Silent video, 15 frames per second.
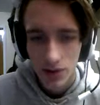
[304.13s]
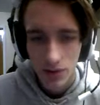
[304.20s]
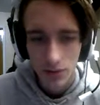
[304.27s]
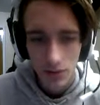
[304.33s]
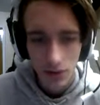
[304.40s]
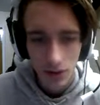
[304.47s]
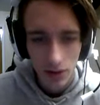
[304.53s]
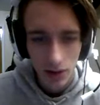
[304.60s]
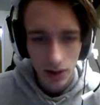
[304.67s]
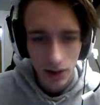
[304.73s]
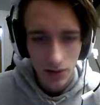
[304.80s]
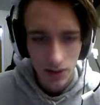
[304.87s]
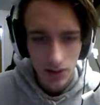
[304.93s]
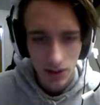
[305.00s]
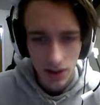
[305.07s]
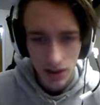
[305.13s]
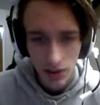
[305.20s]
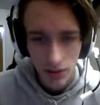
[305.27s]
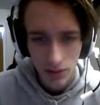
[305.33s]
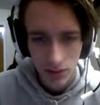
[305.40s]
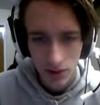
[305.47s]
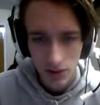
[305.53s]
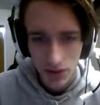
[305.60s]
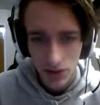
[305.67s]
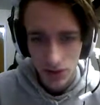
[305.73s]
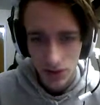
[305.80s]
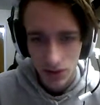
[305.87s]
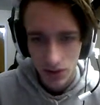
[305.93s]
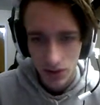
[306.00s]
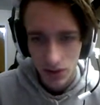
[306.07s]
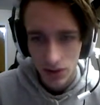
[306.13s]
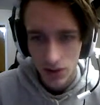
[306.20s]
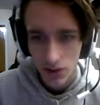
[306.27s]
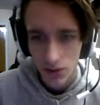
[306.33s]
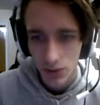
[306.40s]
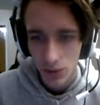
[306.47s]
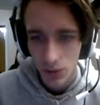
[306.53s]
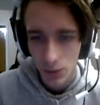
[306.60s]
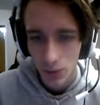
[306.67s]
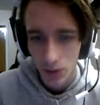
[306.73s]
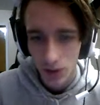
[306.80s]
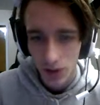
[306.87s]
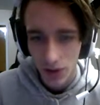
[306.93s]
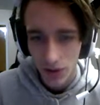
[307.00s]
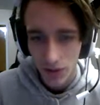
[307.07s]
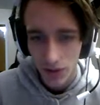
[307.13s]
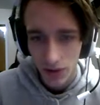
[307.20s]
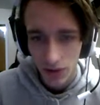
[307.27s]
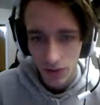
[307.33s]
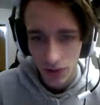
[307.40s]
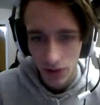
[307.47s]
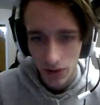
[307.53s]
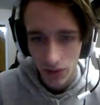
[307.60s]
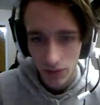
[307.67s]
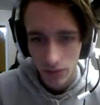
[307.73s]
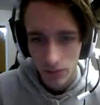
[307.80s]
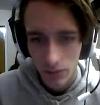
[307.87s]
hear a lot of loud sounds. Don't know what the fuck from.